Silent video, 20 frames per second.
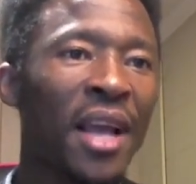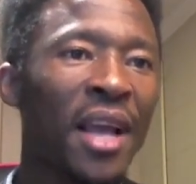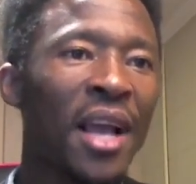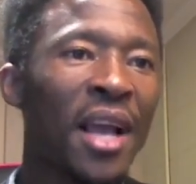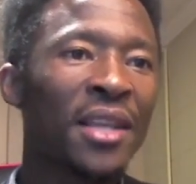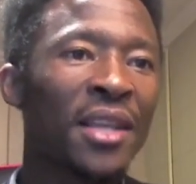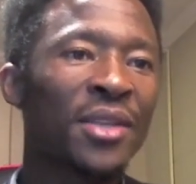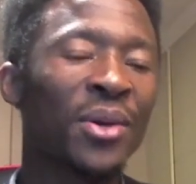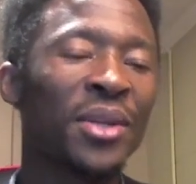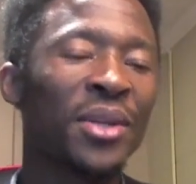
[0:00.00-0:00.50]

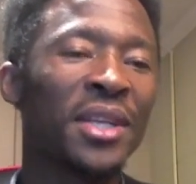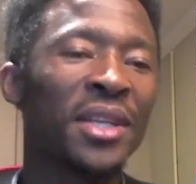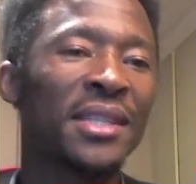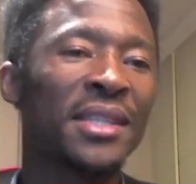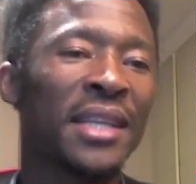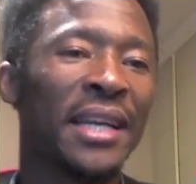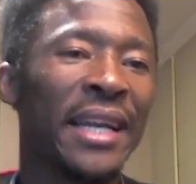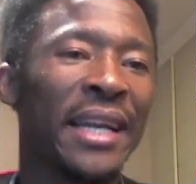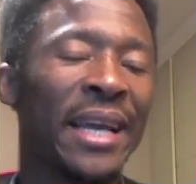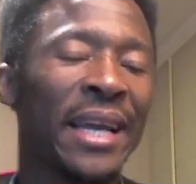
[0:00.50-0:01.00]
So this is
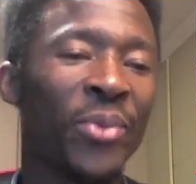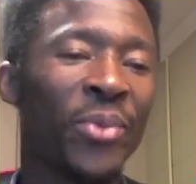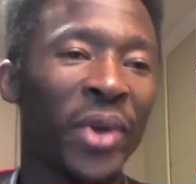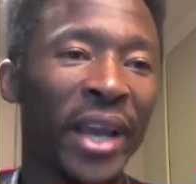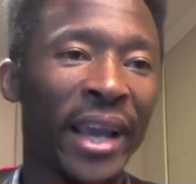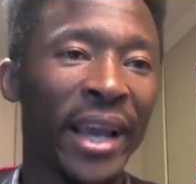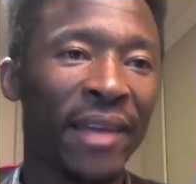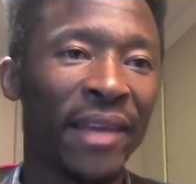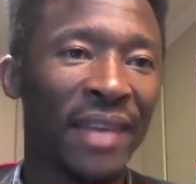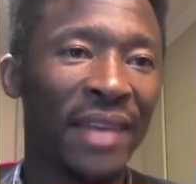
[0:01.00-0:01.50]
the name we
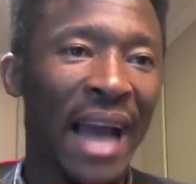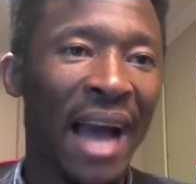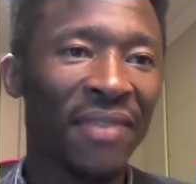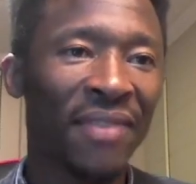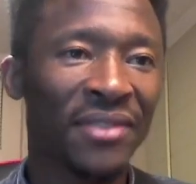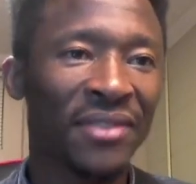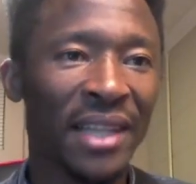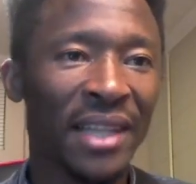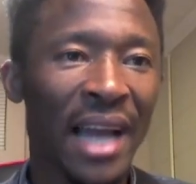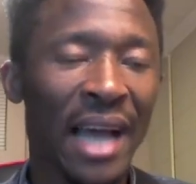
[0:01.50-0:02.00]
gave
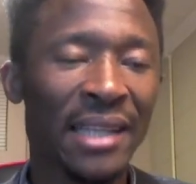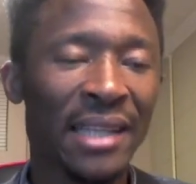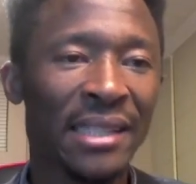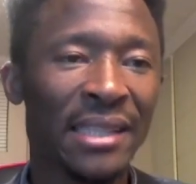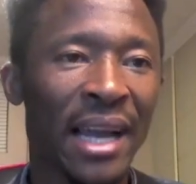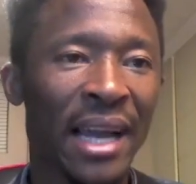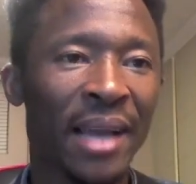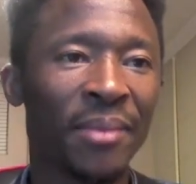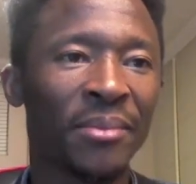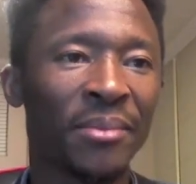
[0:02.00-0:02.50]
last
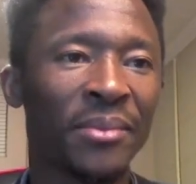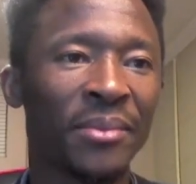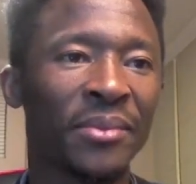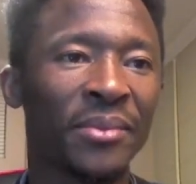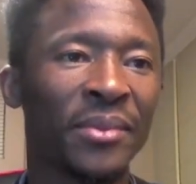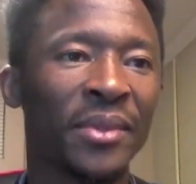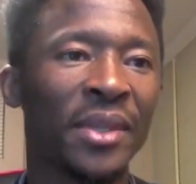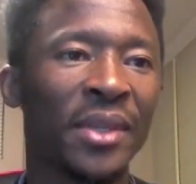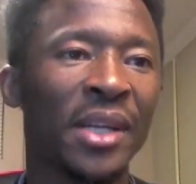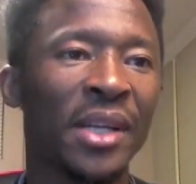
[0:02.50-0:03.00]

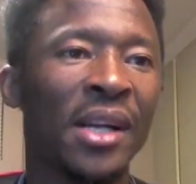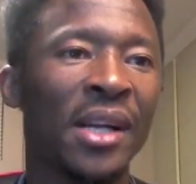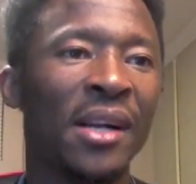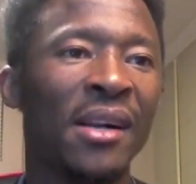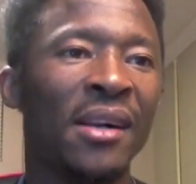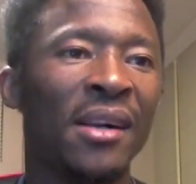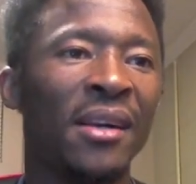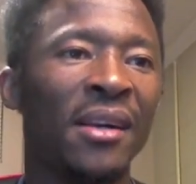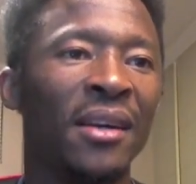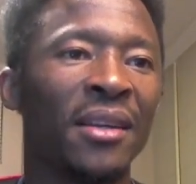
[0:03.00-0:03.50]

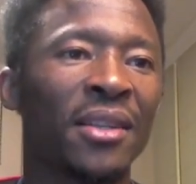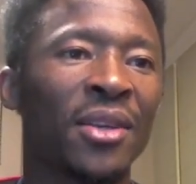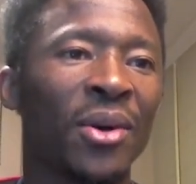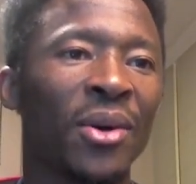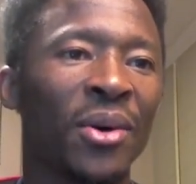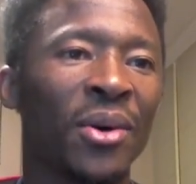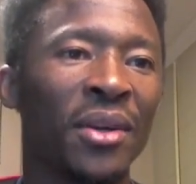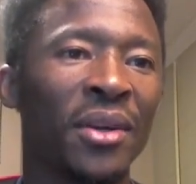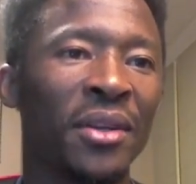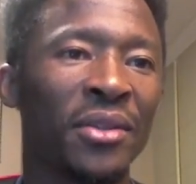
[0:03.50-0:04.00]
time.
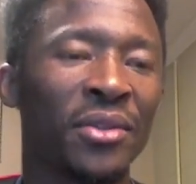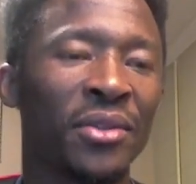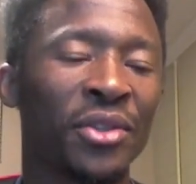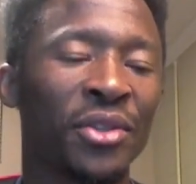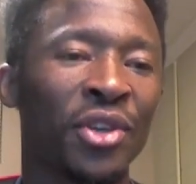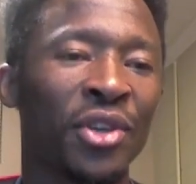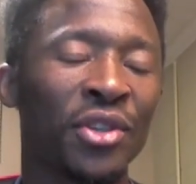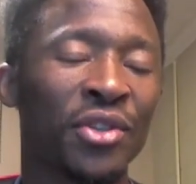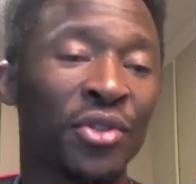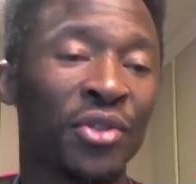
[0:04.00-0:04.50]
So
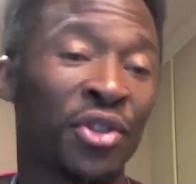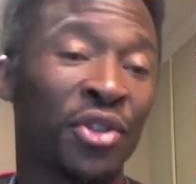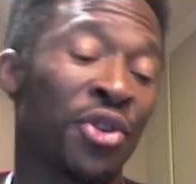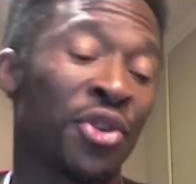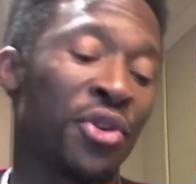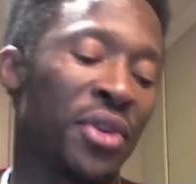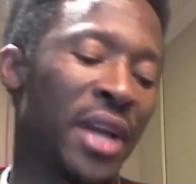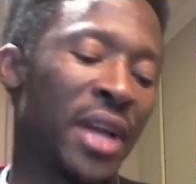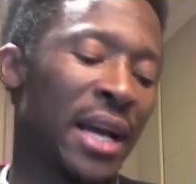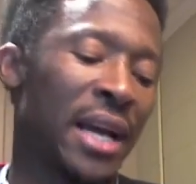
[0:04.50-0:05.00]
just to show
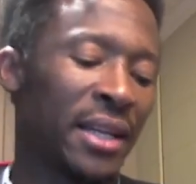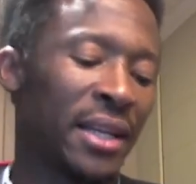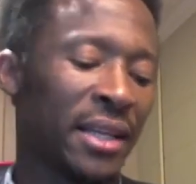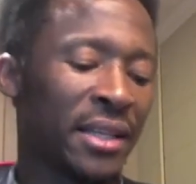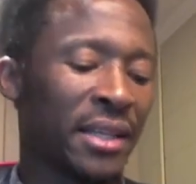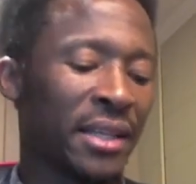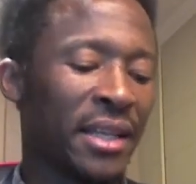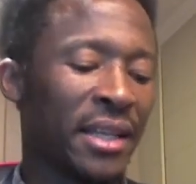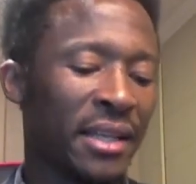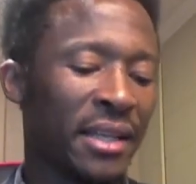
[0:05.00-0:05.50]
you that
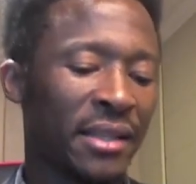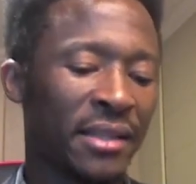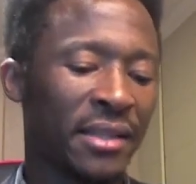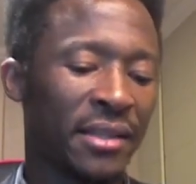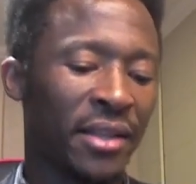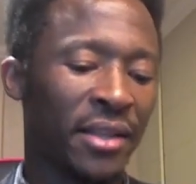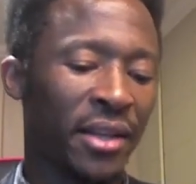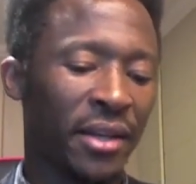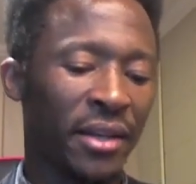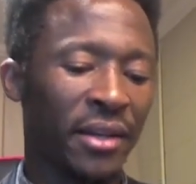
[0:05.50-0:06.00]
this is
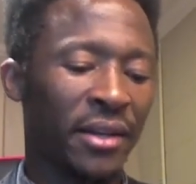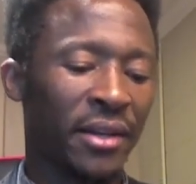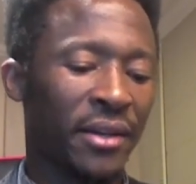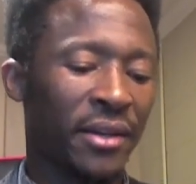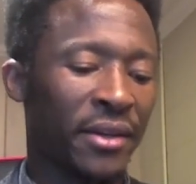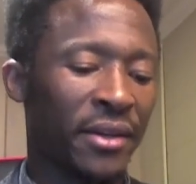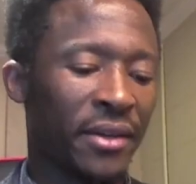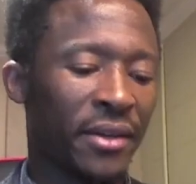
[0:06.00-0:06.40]
the